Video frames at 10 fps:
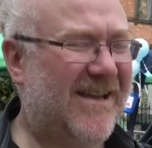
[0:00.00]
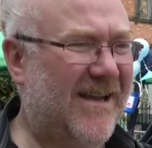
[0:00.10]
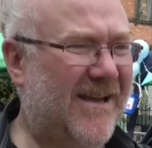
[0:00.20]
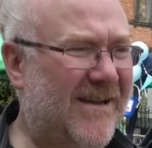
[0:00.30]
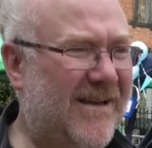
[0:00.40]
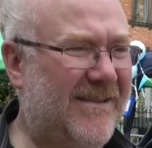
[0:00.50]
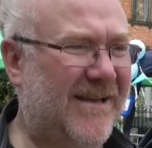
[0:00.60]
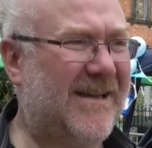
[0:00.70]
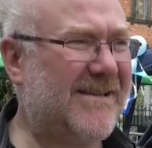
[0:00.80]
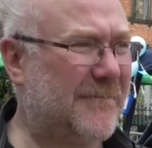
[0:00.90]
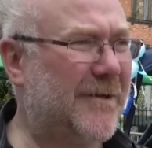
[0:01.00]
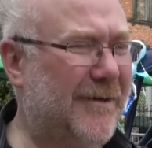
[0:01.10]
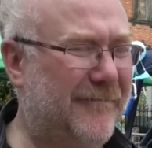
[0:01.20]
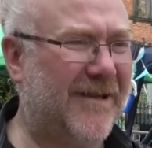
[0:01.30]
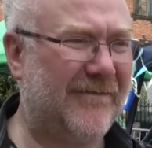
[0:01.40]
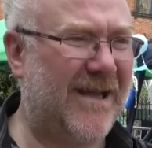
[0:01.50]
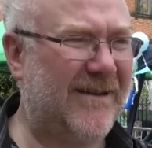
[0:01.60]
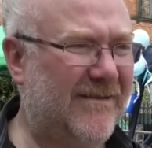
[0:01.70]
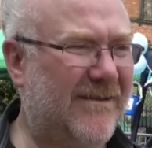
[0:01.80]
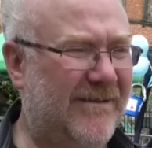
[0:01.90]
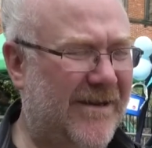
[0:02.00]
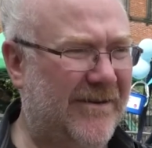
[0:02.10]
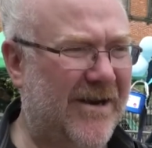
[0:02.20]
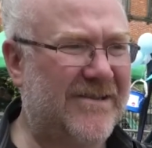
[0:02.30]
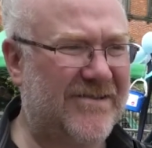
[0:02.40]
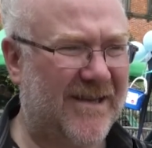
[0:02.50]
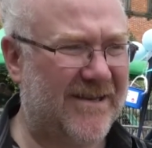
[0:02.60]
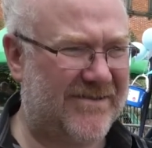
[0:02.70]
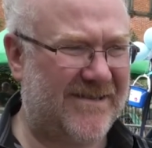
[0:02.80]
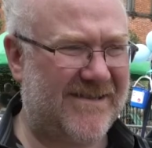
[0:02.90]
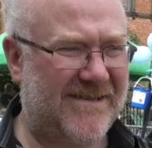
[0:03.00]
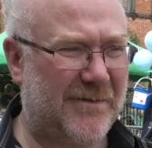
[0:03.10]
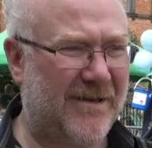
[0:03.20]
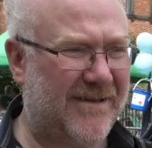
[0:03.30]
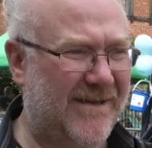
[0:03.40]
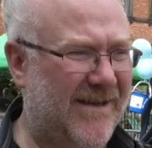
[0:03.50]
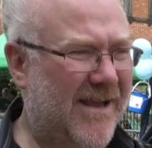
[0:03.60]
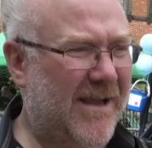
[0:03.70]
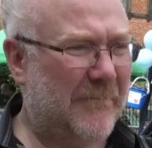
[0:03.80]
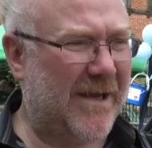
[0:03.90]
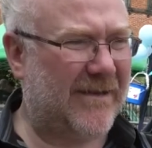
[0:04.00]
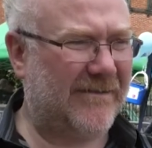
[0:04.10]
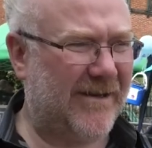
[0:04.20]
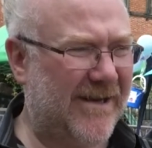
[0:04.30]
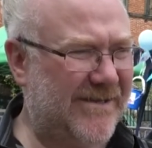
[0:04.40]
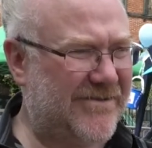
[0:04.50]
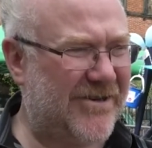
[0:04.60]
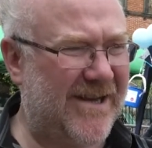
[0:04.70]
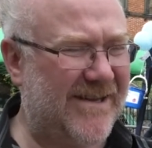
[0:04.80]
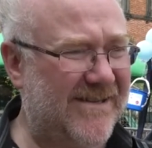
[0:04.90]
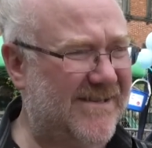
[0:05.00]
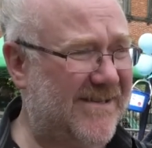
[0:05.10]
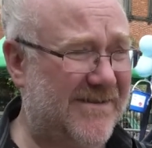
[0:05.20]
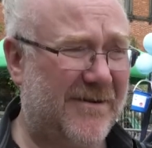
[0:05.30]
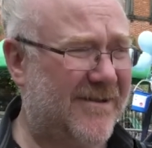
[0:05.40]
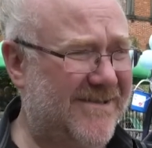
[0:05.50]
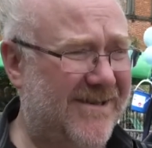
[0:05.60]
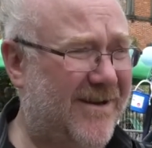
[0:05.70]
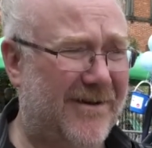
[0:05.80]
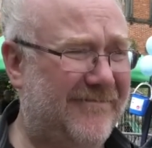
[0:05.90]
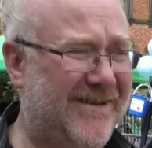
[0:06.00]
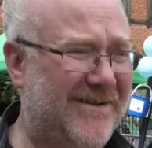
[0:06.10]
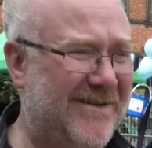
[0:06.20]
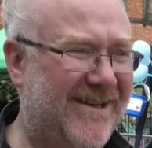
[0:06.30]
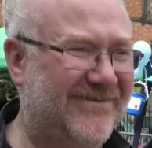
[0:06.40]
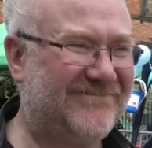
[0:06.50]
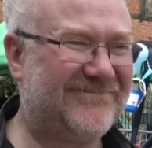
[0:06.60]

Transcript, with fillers: I think it's a wonderful event, and congratulations to all the Micklegate traders and to Walter Horn for doing it.